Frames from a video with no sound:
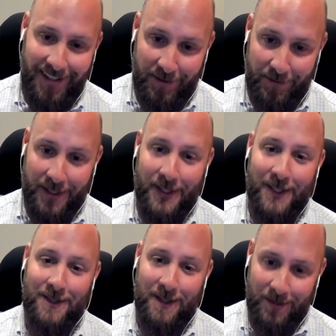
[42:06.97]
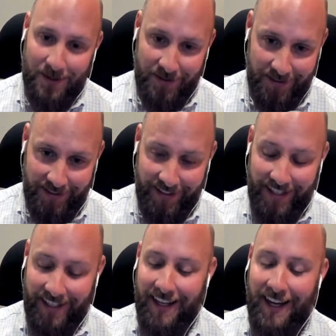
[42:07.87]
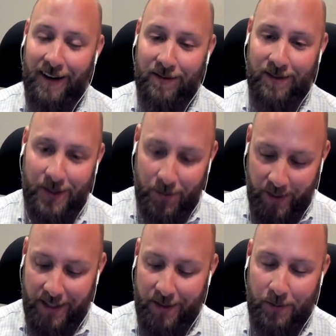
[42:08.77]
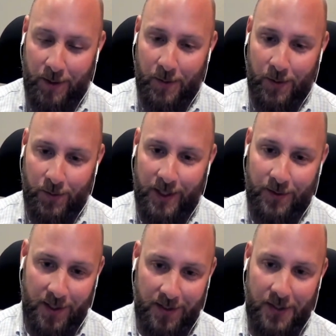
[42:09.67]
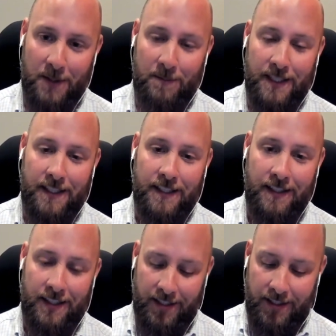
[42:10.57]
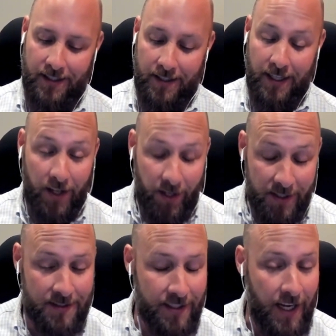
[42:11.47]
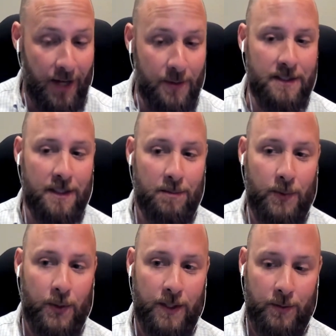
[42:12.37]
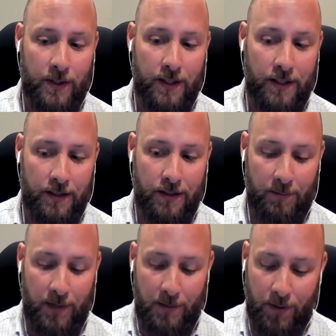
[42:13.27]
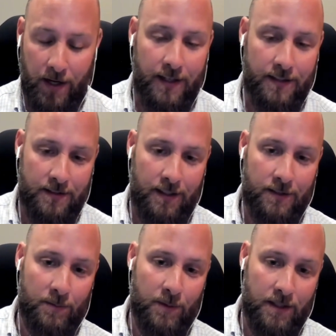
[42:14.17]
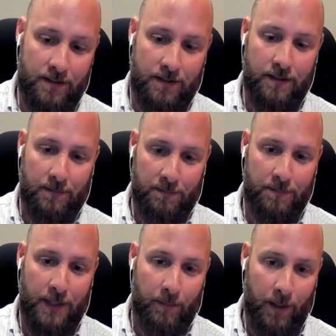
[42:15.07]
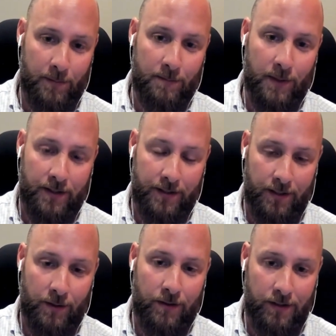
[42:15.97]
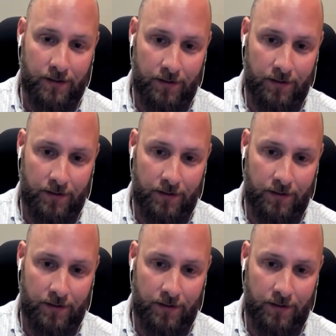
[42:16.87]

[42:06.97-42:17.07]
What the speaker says: Figure those numbers. Like every week we were rerunning our bid. And honestly, I was at the point where my pride is not too much to pay my bid bond and go on